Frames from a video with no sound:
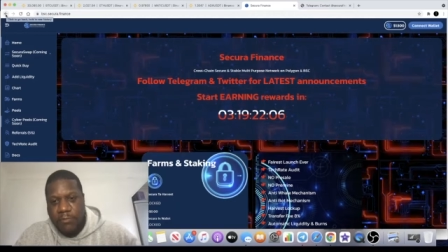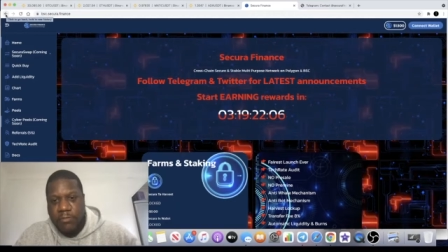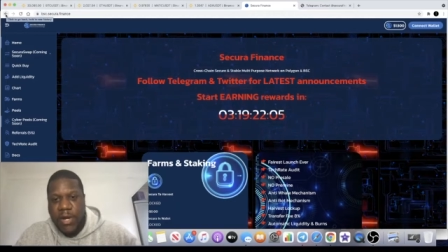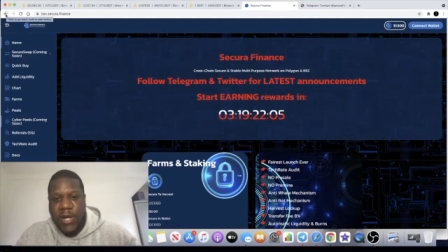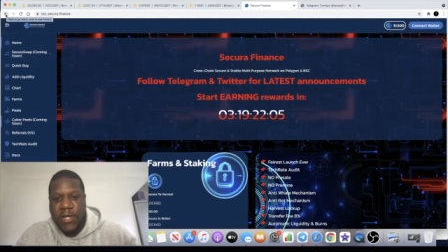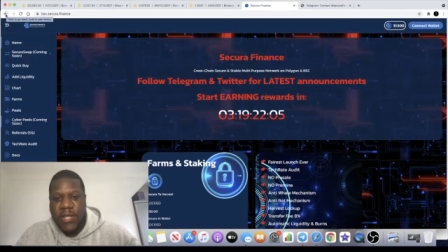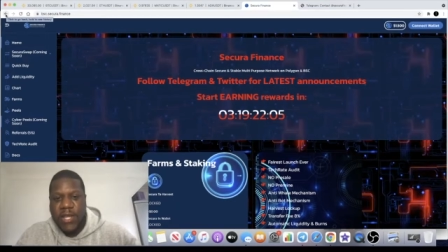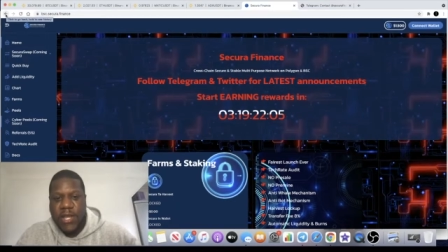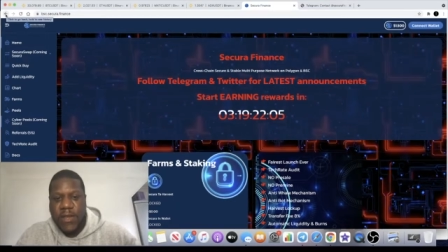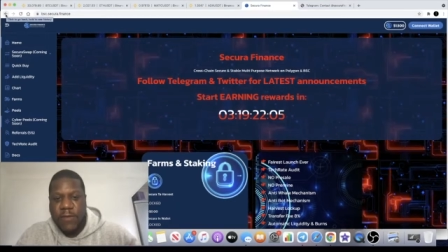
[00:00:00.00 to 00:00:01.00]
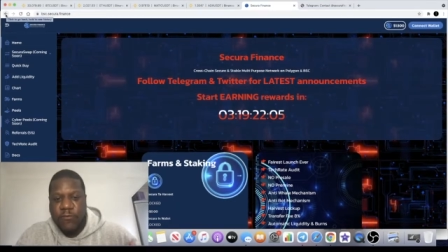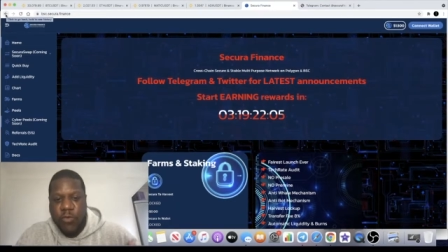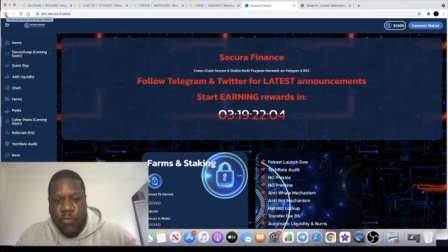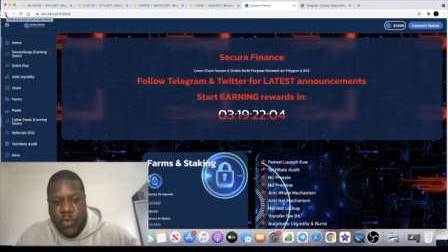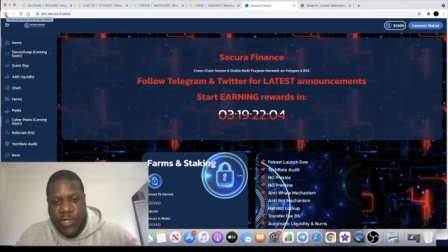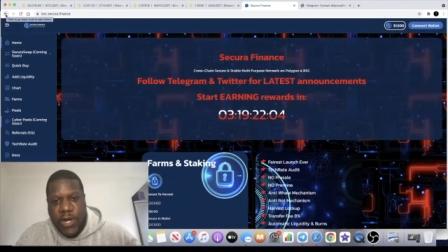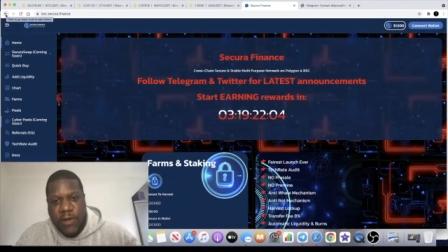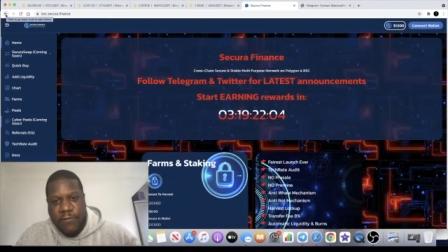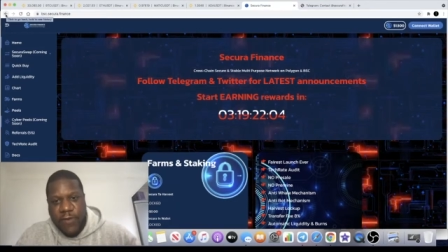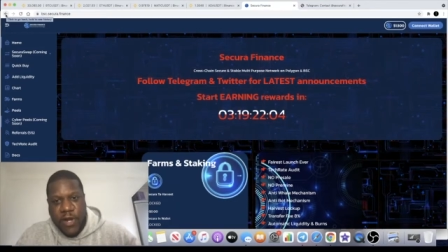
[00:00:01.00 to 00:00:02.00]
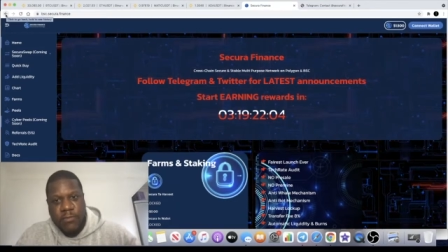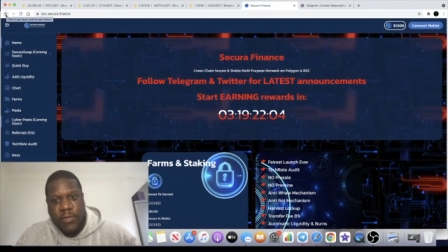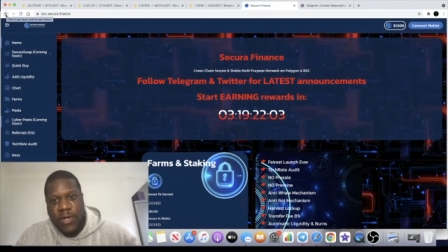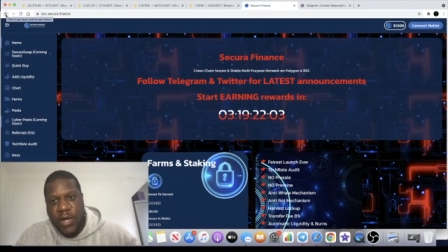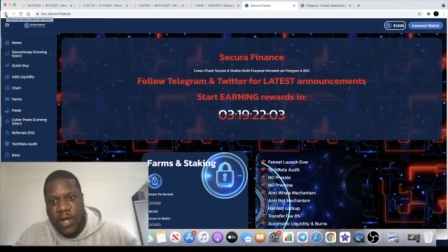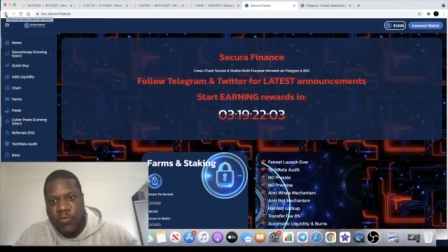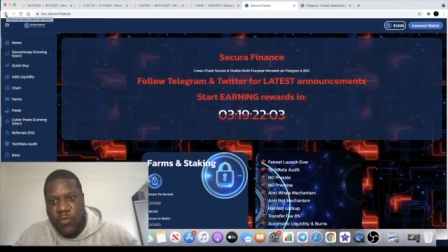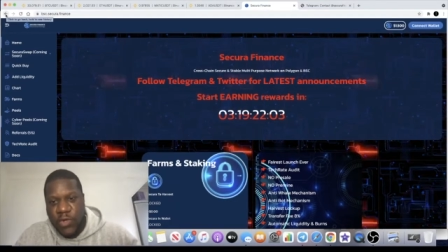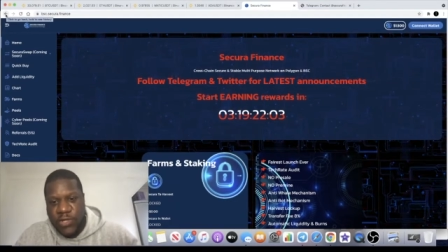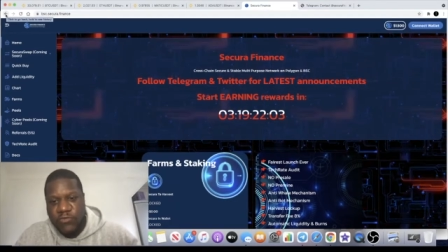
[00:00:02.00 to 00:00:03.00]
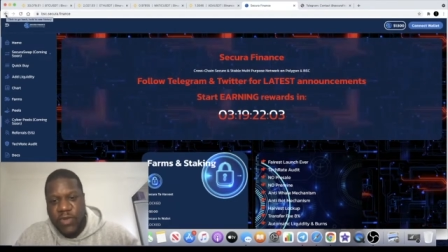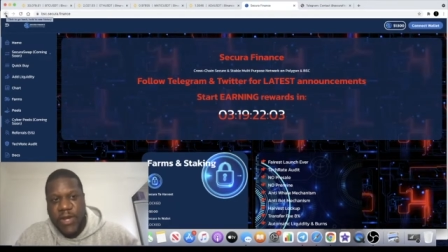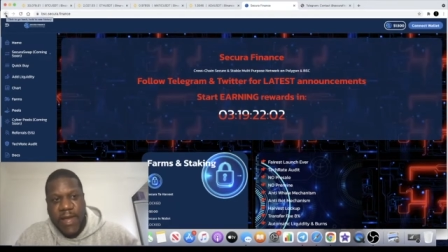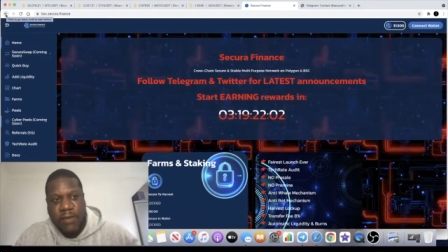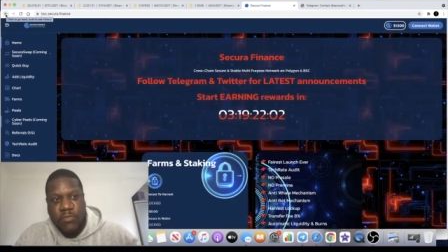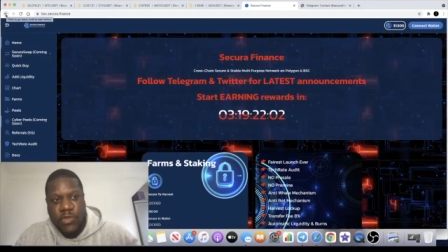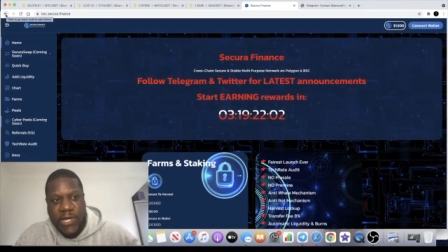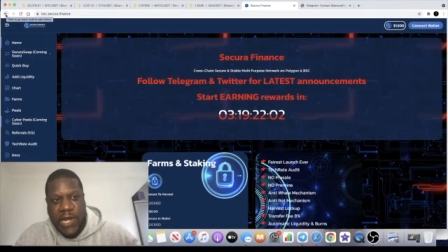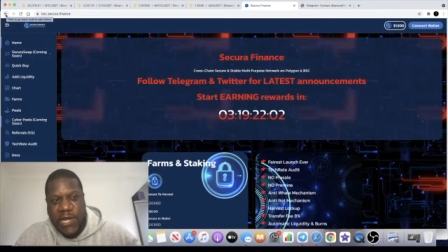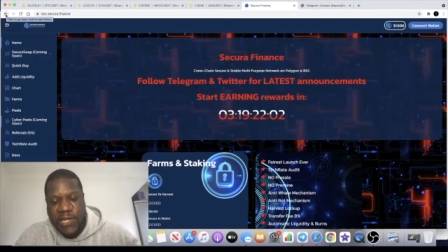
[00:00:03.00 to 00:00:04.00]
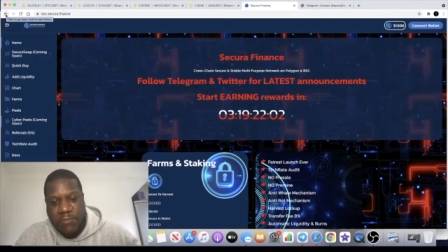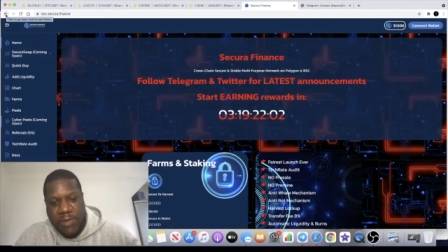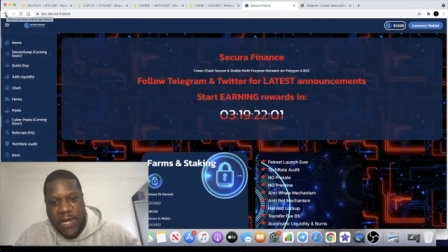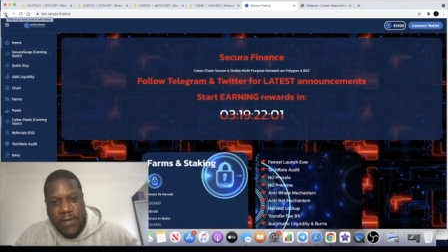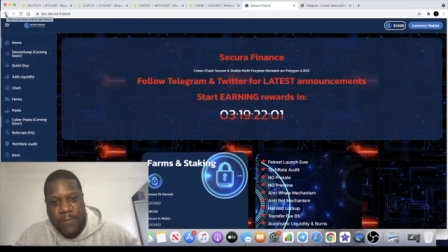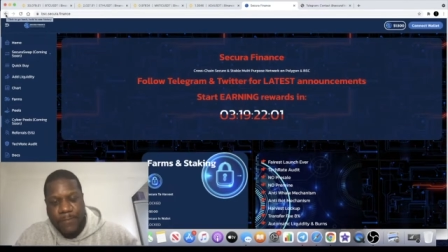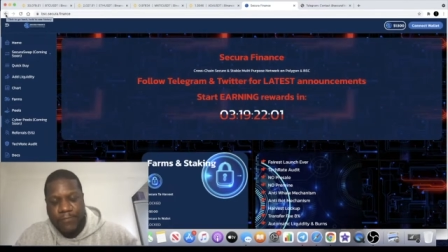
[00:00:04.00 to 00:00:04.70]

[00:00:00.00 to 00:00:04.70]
but the rewards that I farmed, I wasn't really able to cash them in.